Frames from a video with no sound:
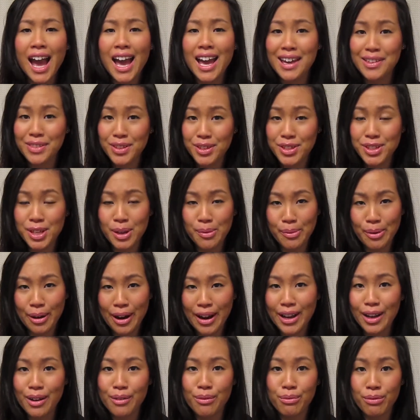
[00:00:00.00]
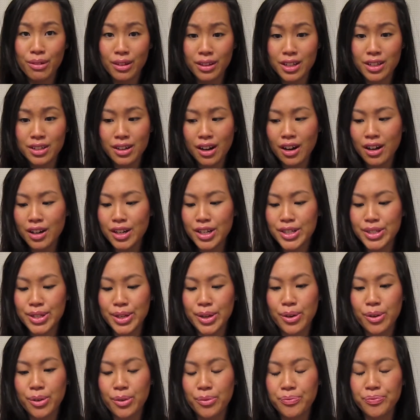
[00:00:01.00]
in the summer I get really dark,
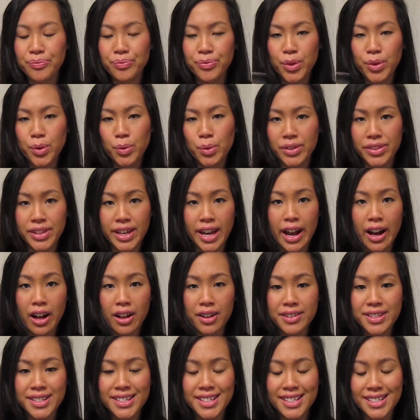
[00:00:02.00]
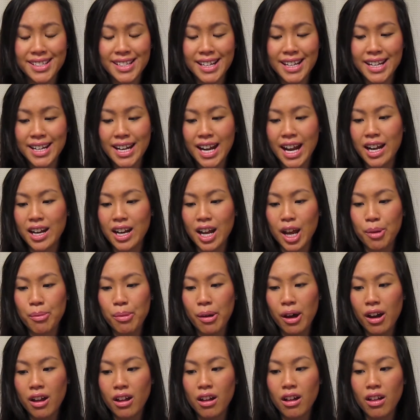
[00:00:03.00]
so what the hell, $6.99, I
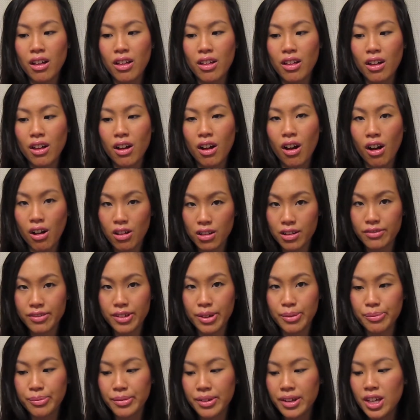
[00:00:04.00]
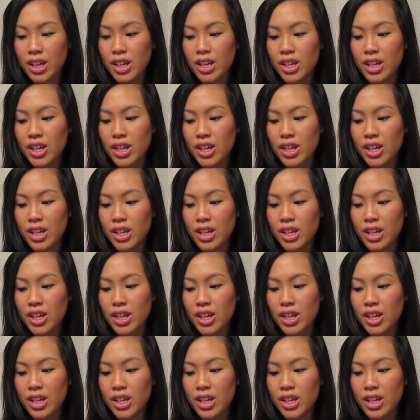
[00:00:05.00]
bought all of them.